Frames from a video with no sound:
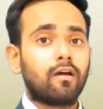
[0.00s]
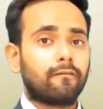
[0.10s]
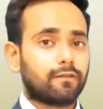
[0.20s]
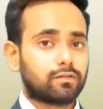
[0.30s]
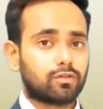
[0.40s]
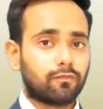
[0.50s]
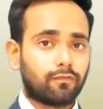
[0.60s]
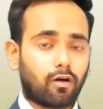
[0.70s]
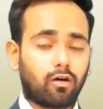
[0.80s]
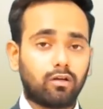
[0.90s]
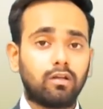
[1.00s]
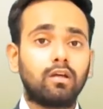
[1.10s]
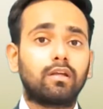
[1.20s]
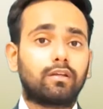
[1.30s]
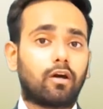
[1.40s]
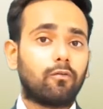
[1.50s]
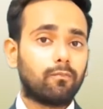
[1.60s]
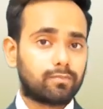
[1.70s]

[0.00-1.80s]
First of all, now